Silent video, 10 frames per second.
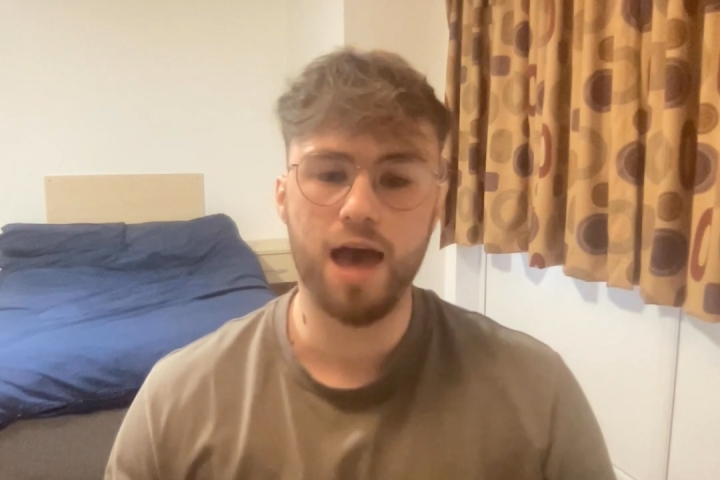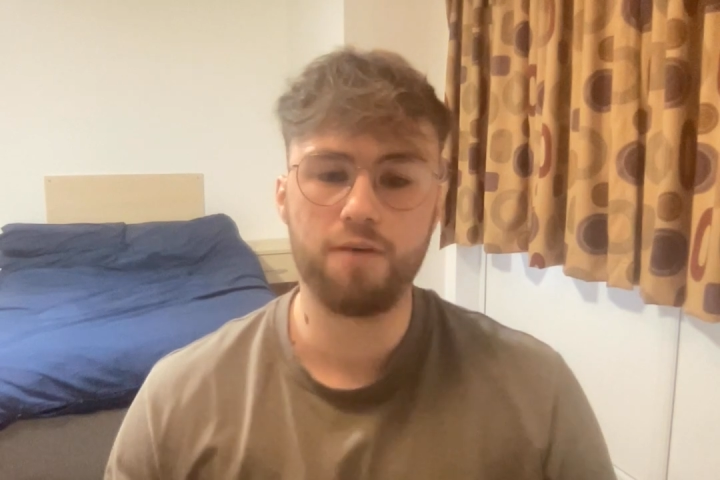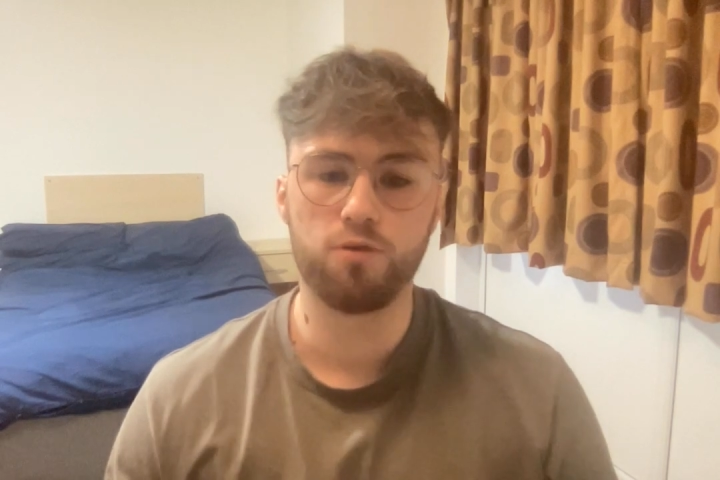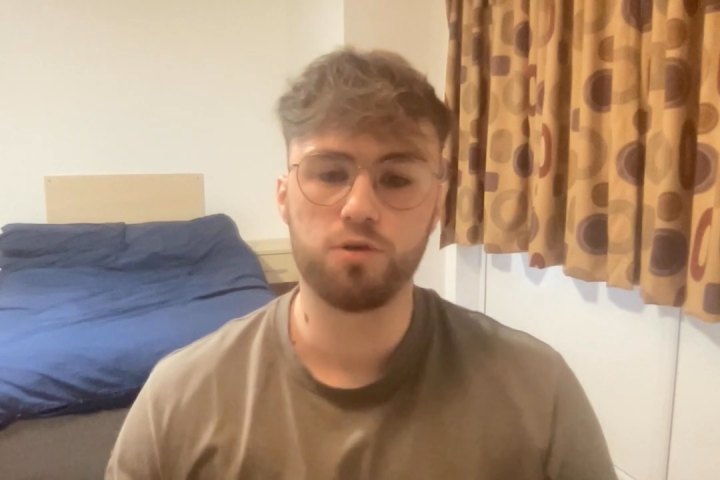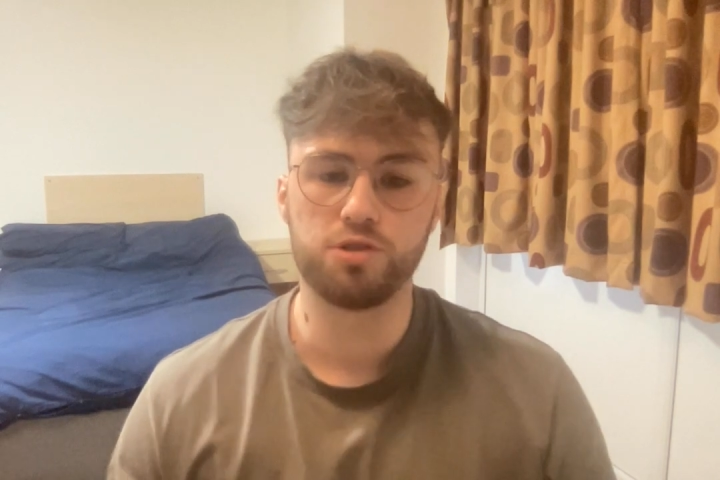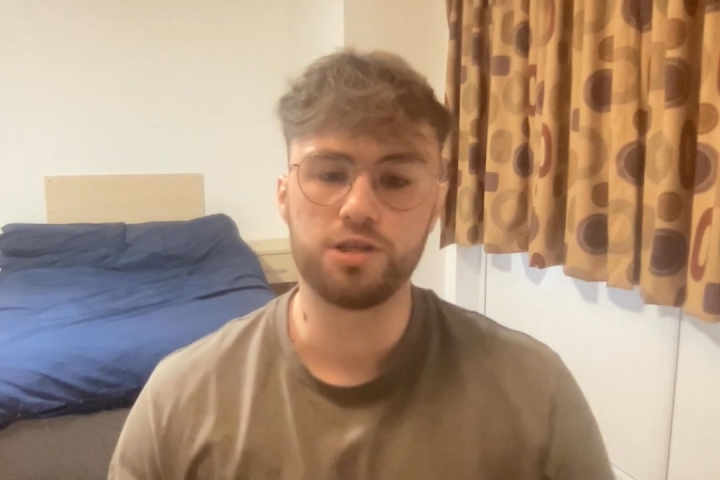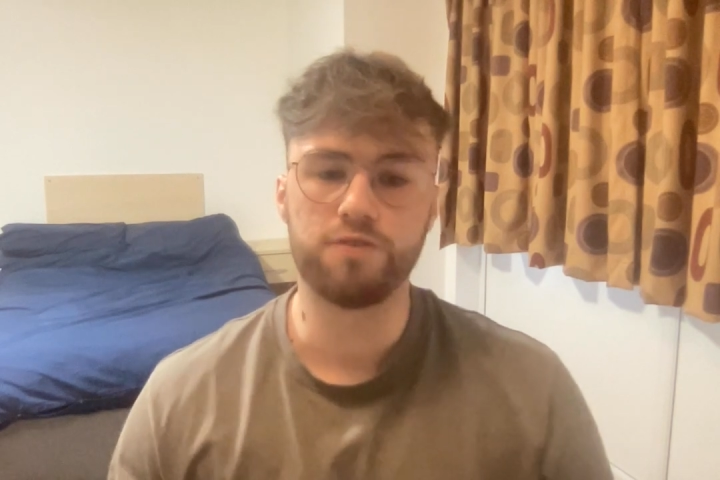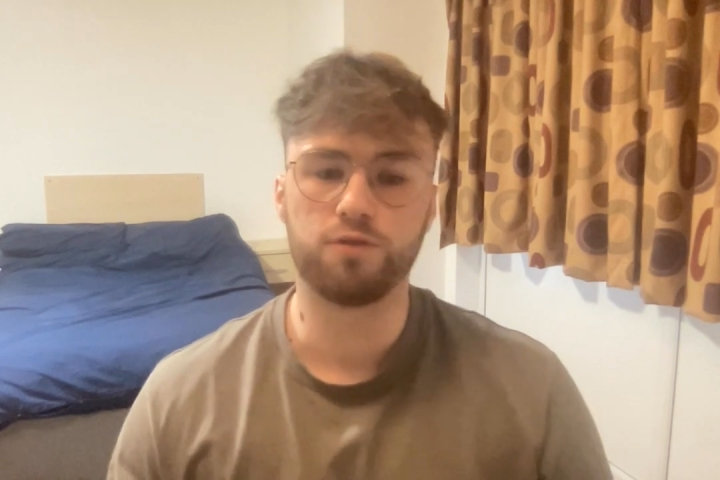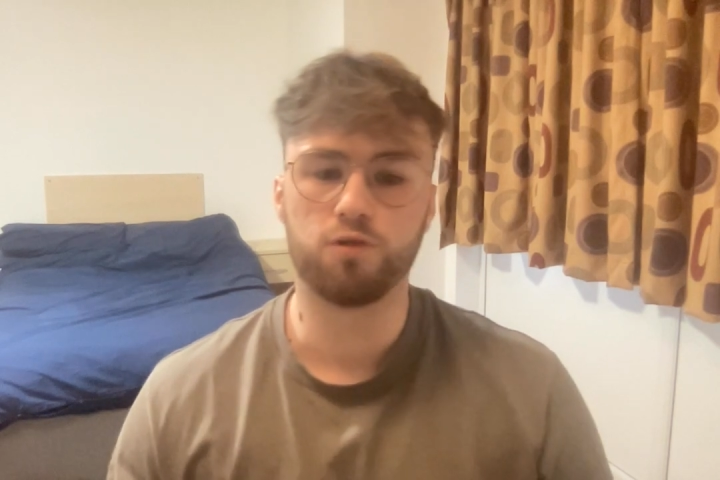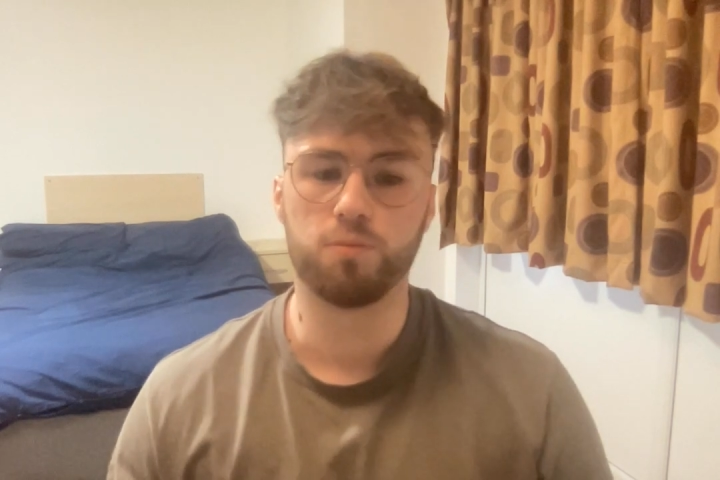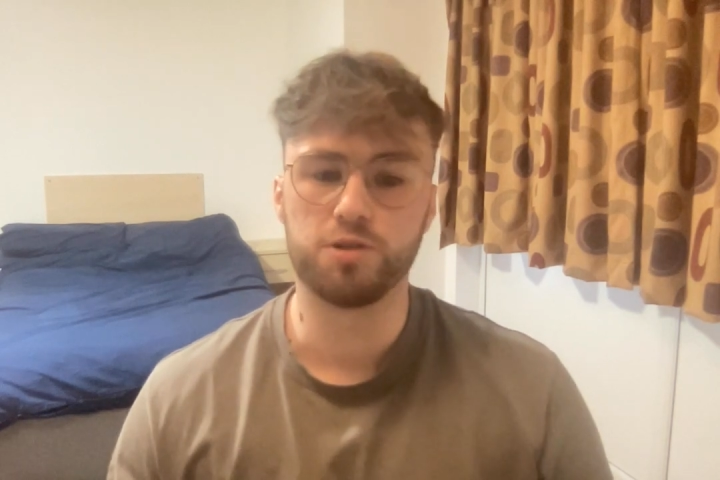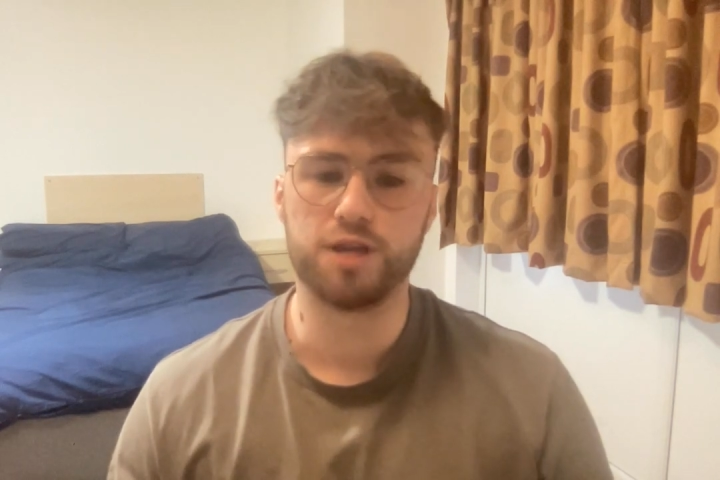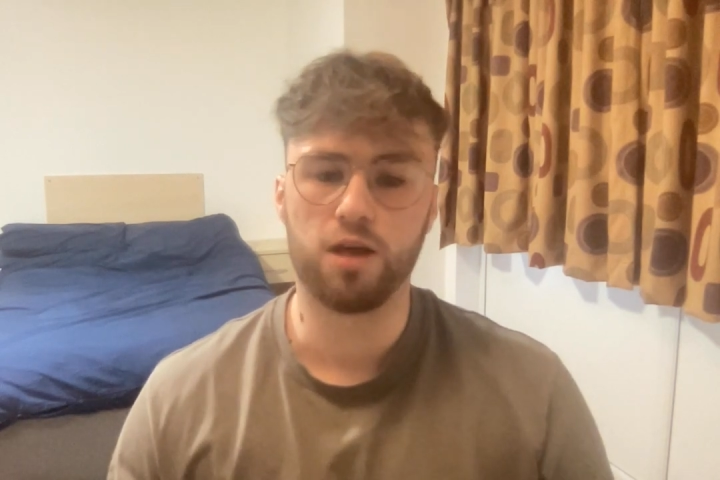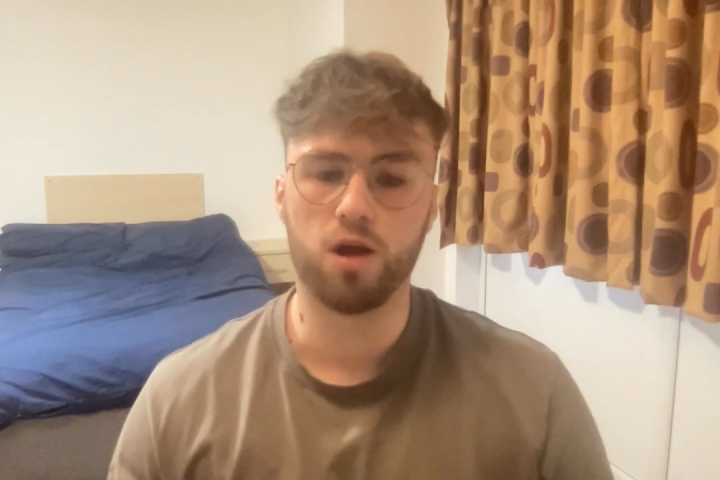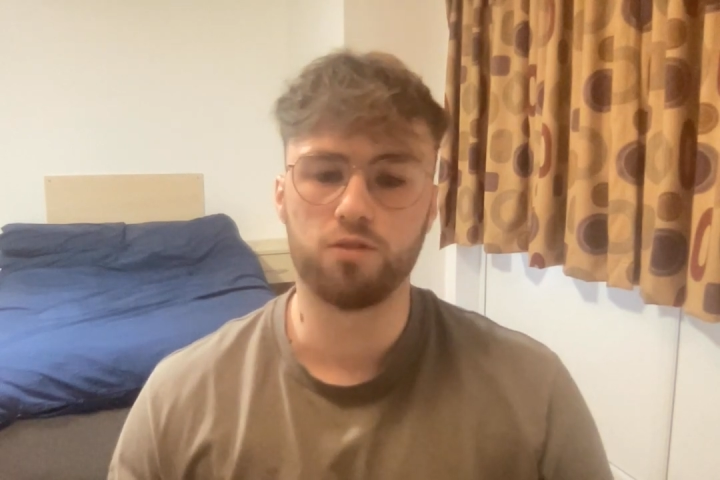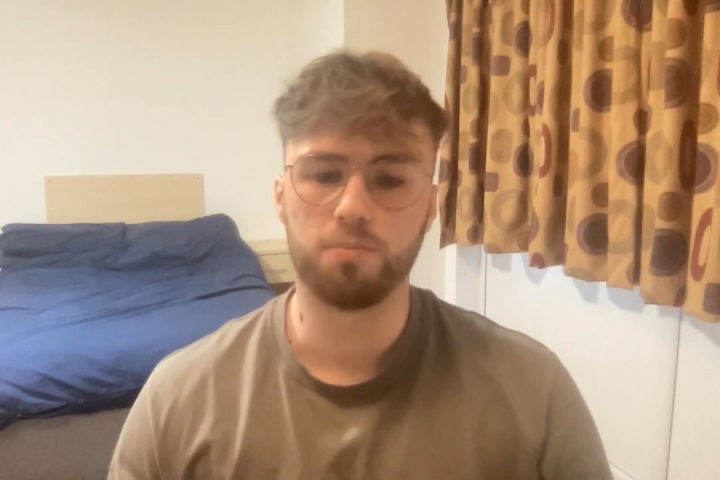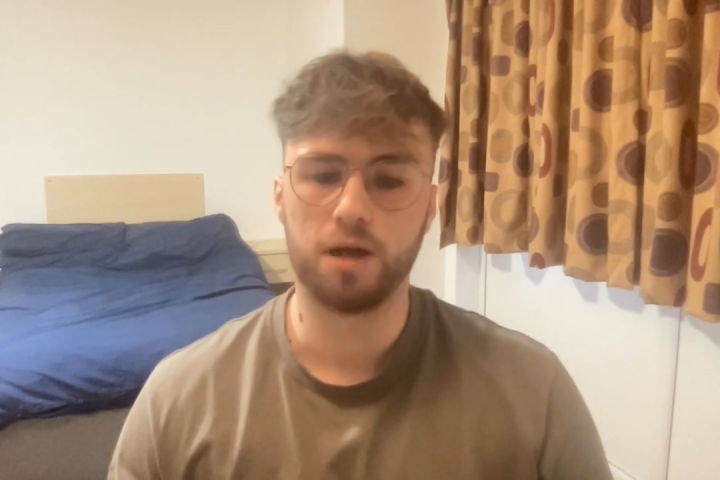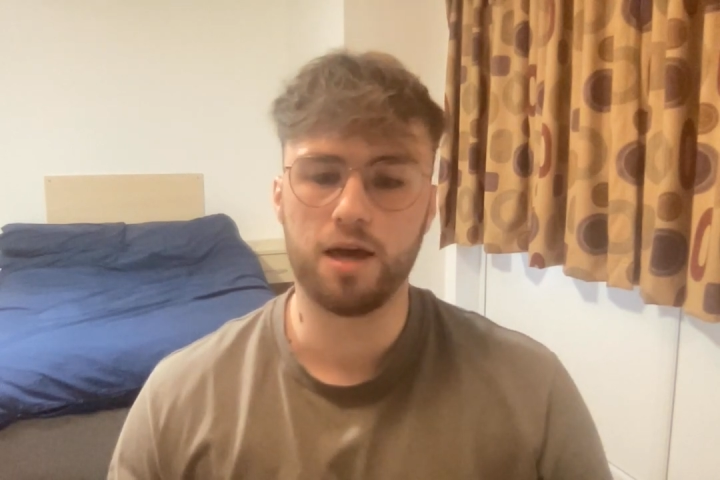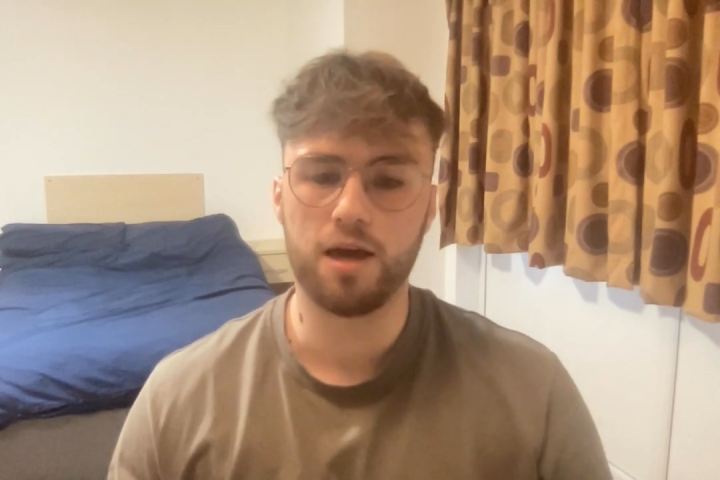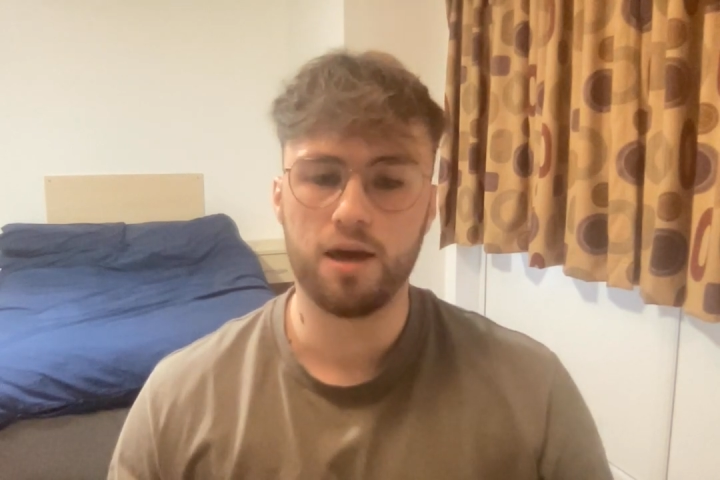ever received from the sale of a
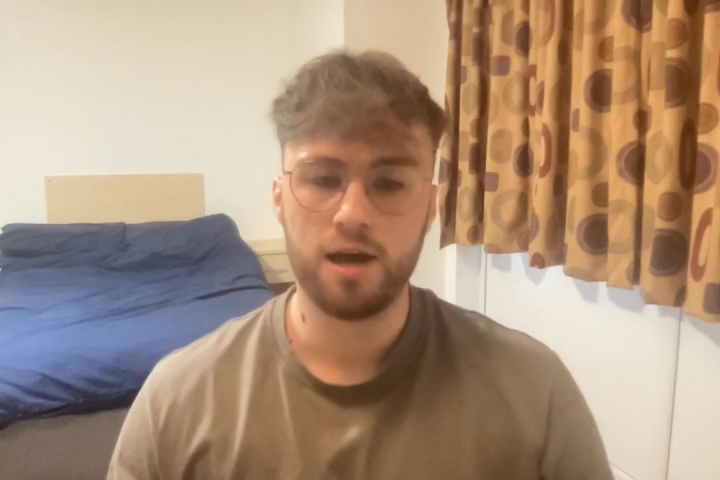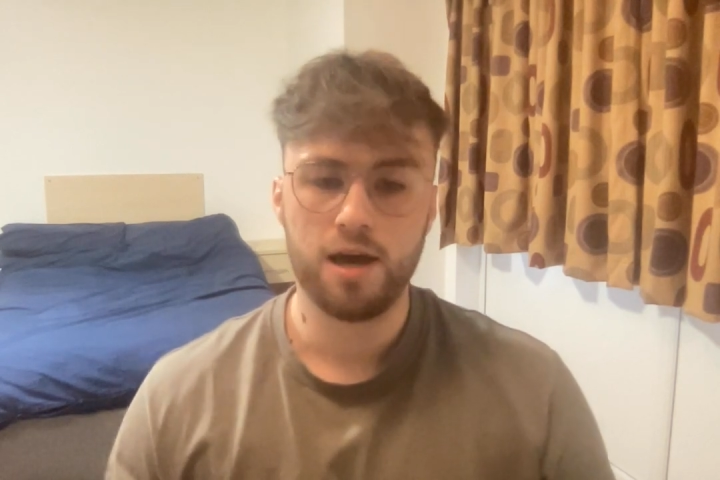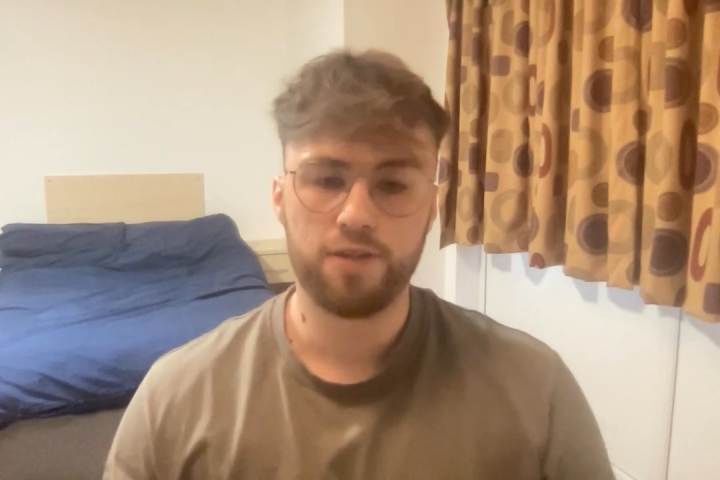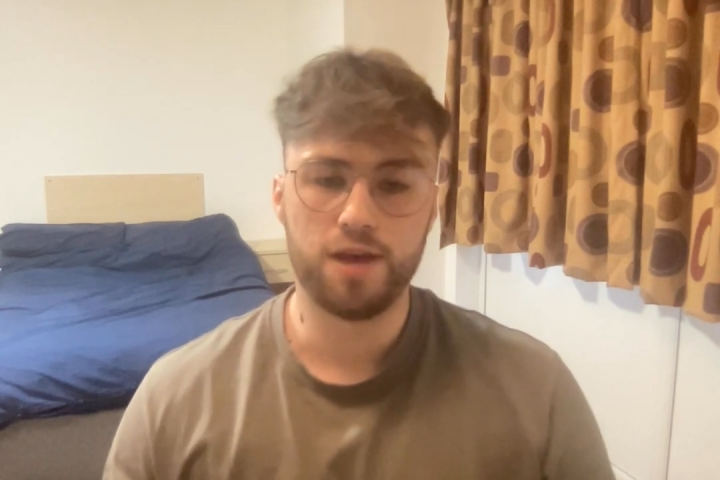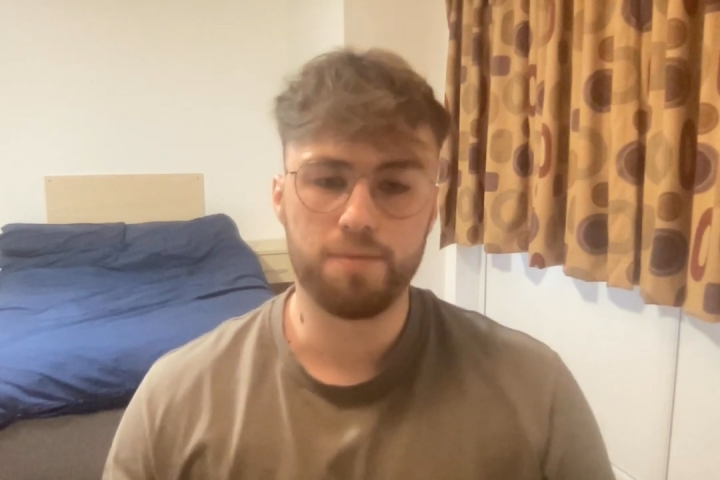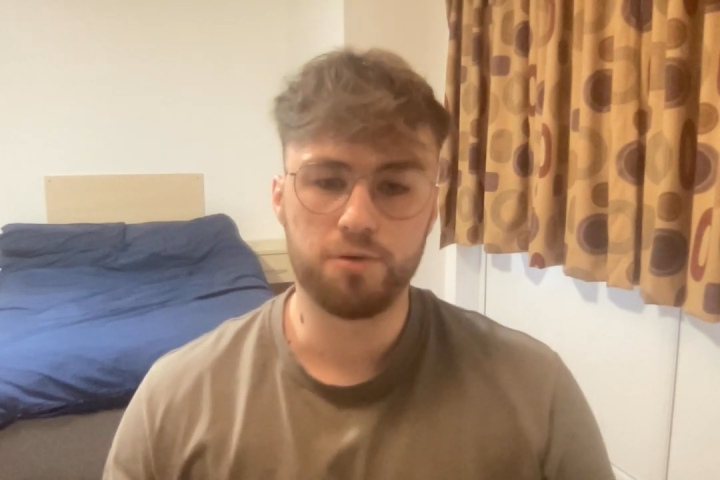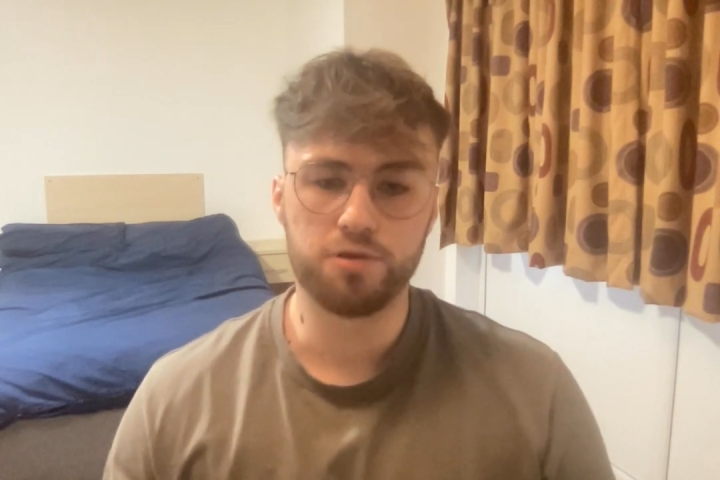player, their most